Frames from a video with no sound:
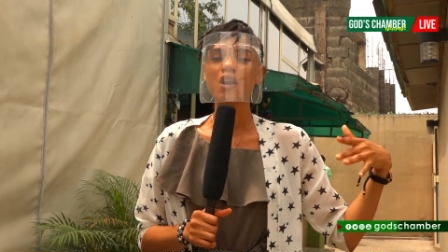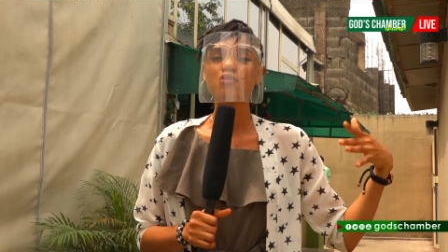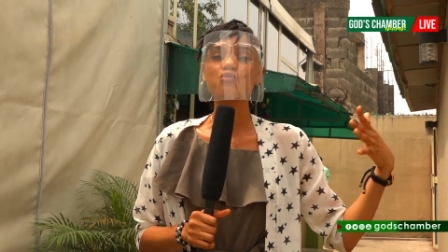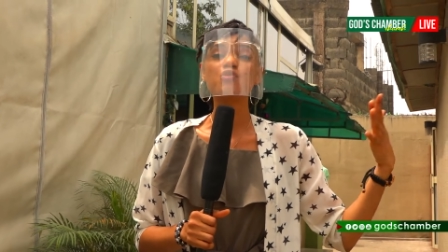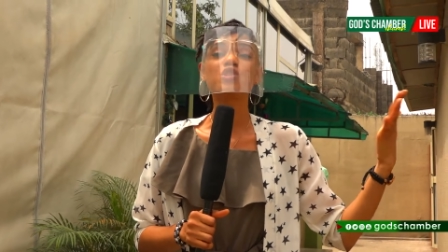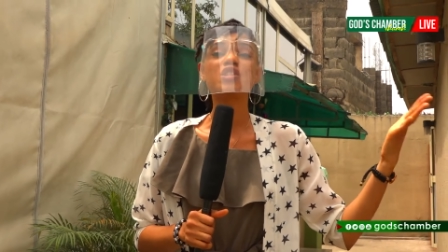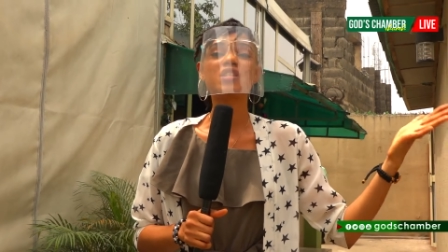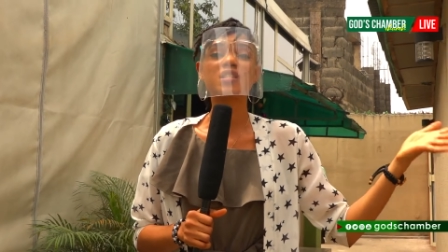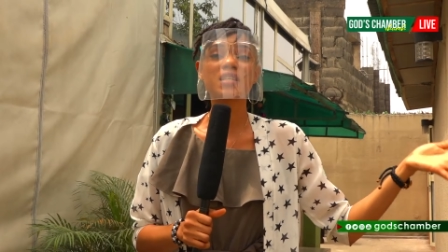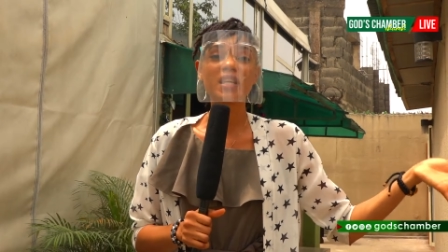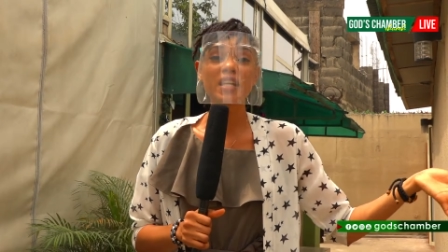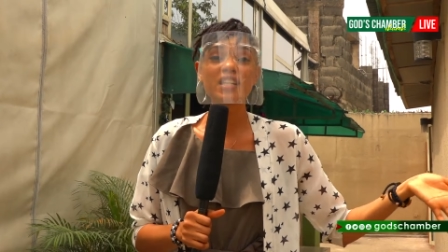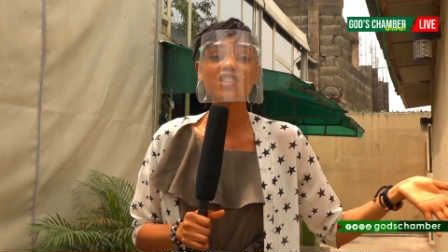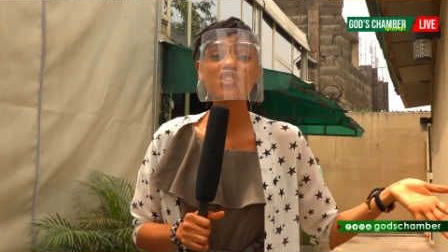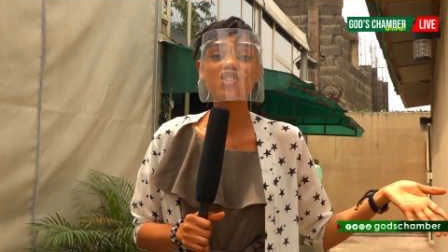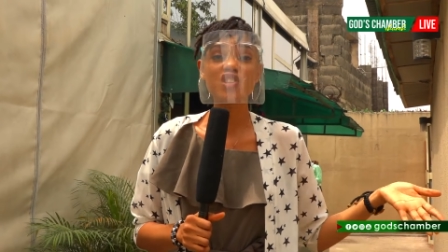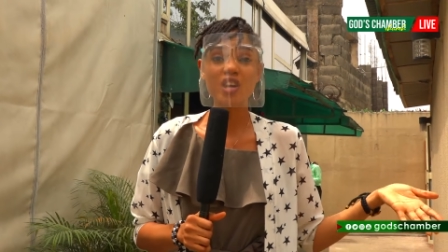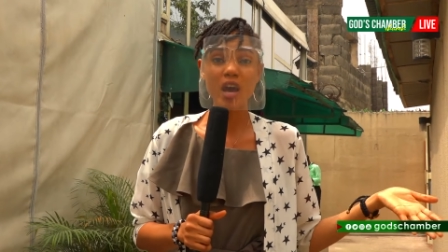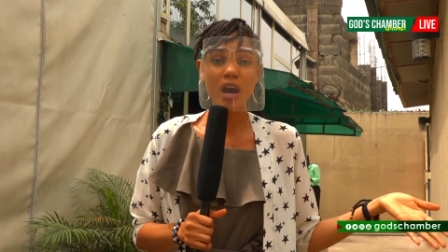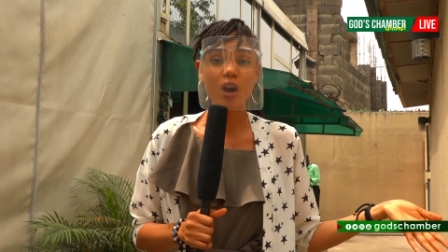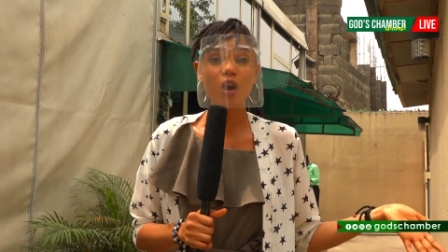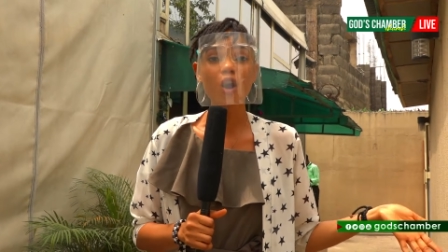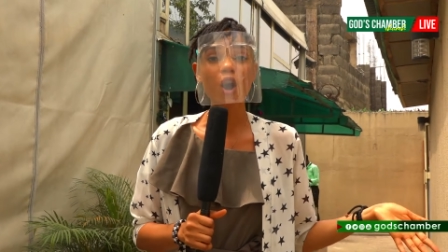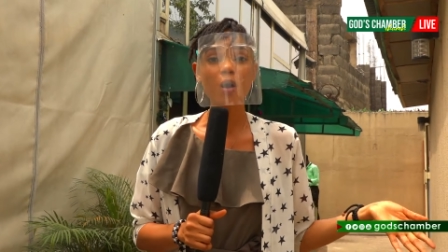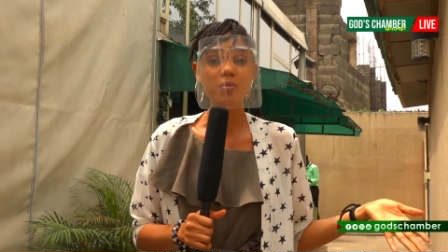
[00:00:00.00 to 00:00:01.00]
routine
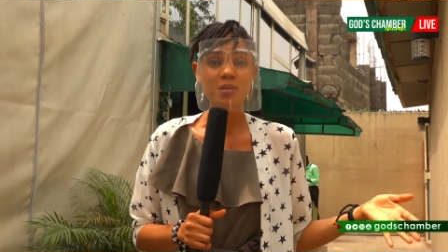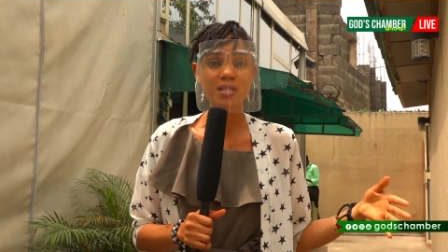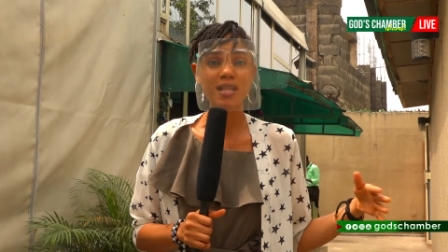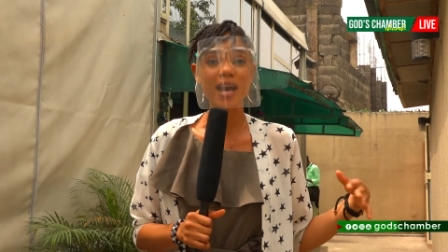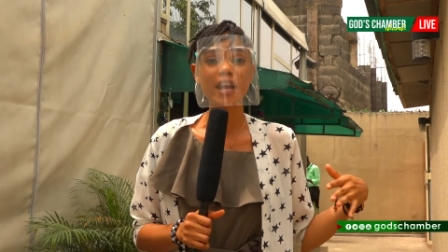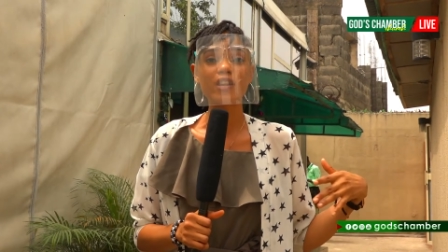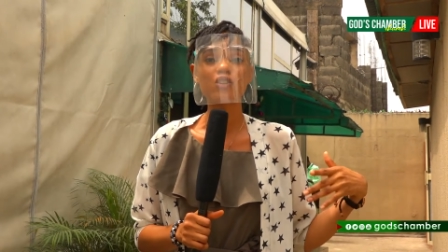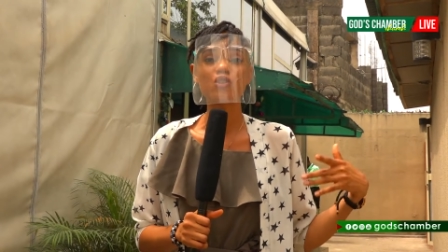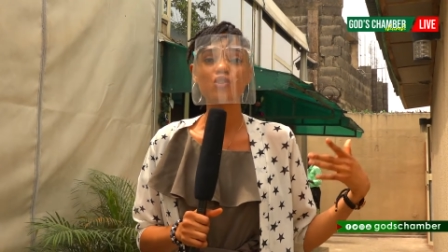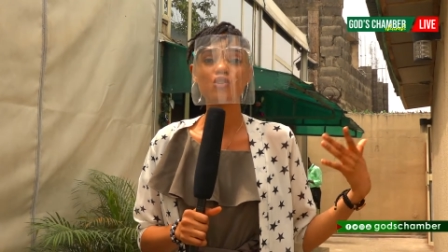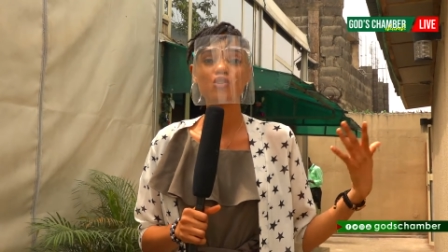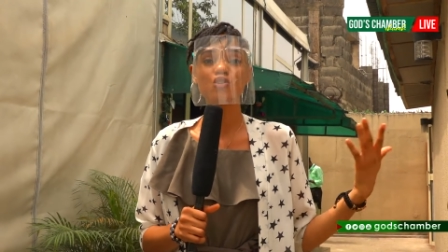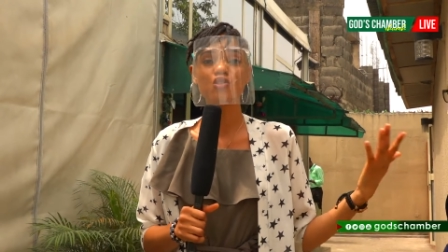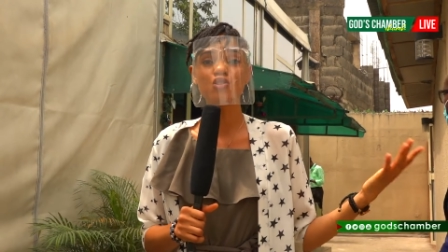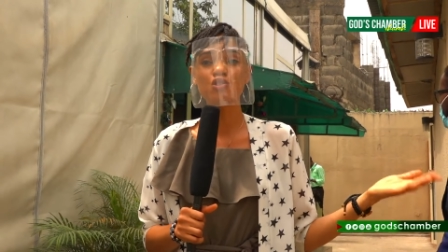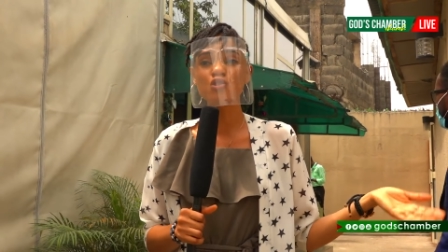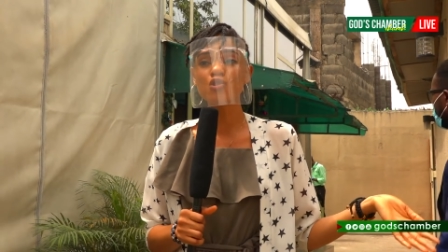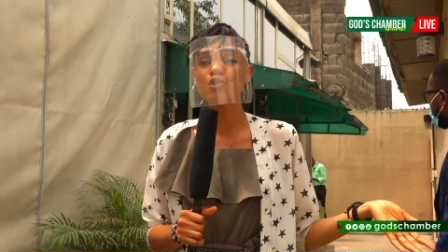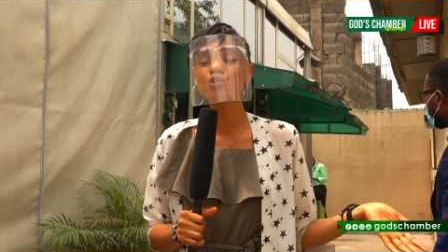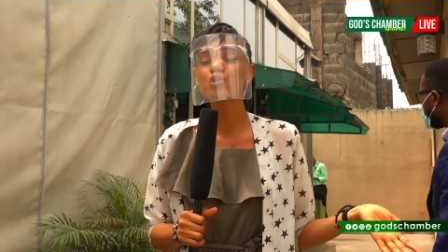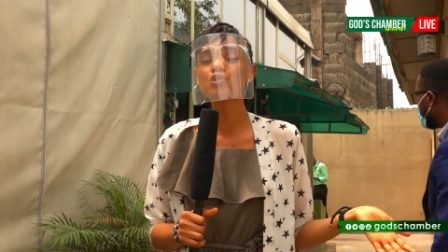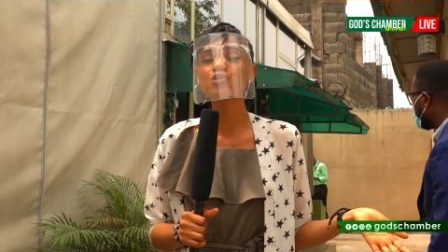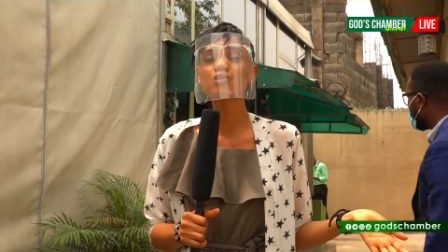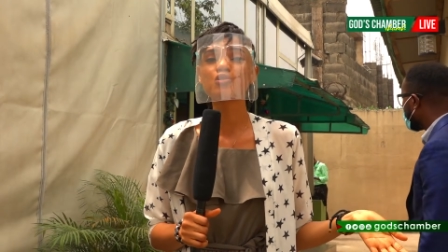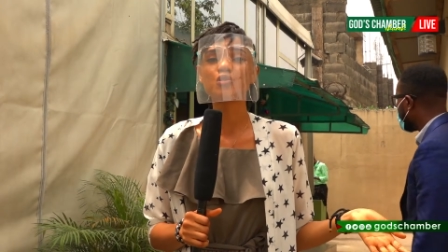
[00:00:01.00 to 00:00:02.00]
checkups like you
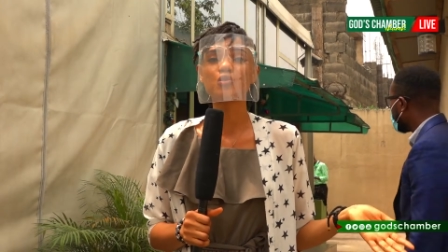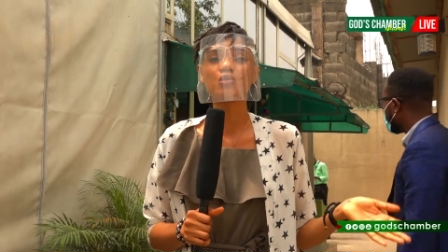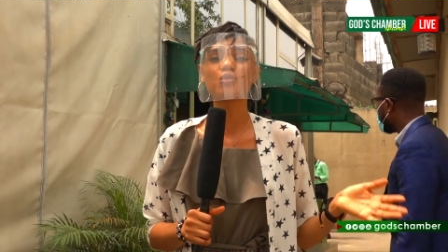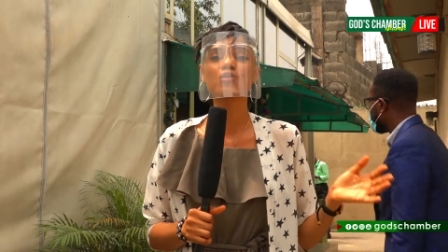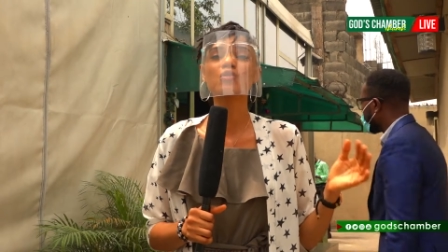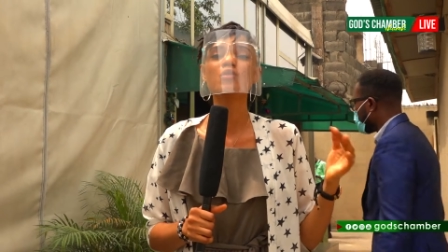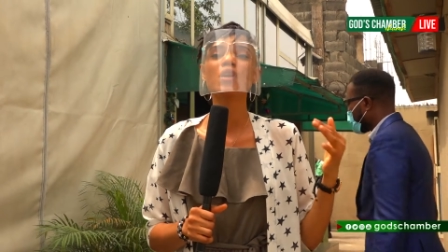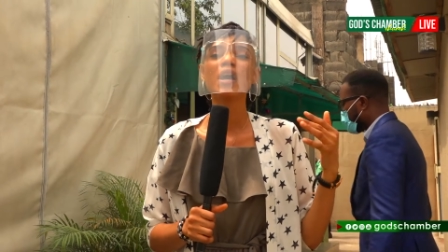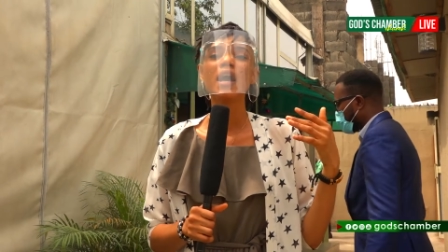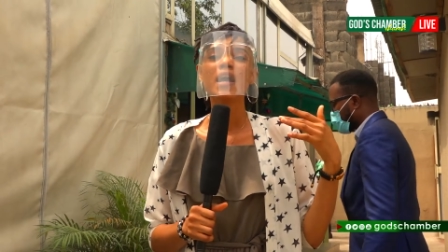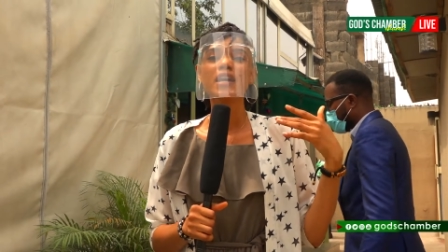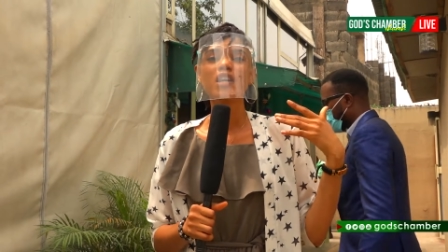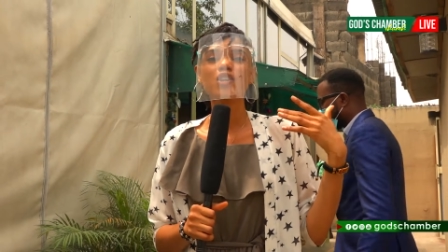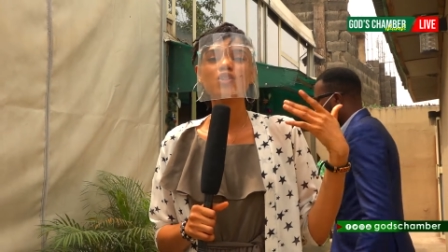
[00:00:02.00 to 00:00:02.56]
should do.